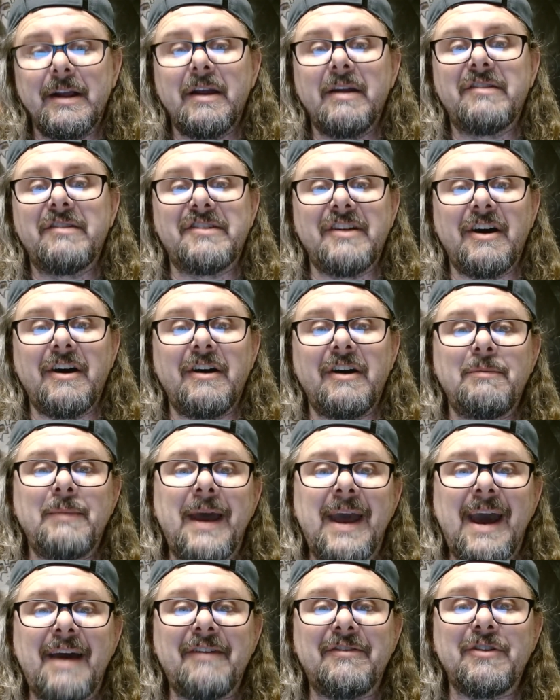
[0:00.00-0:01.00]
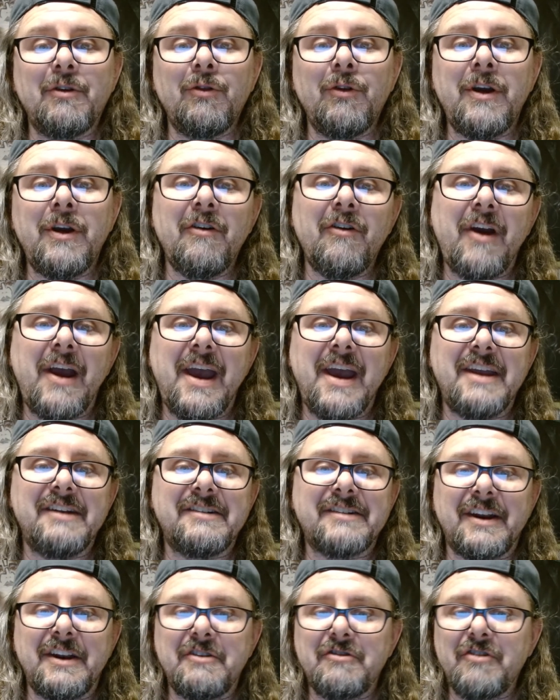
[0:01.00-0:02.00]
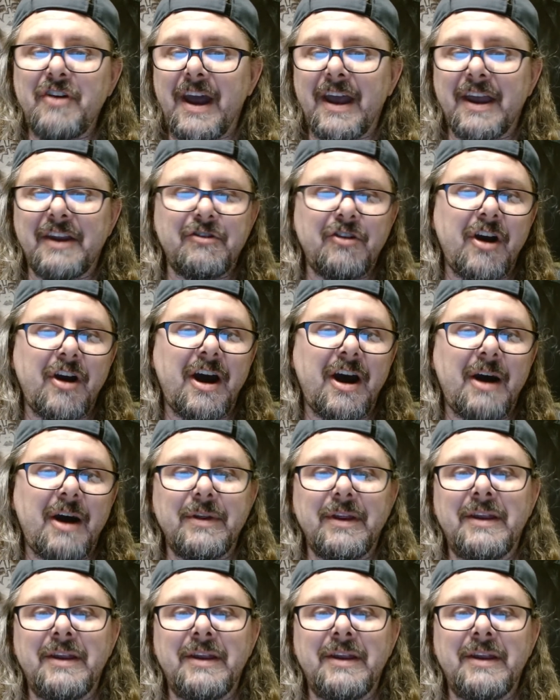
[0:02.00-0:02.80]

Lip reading: So you may have to rearrange, kind of drag and drop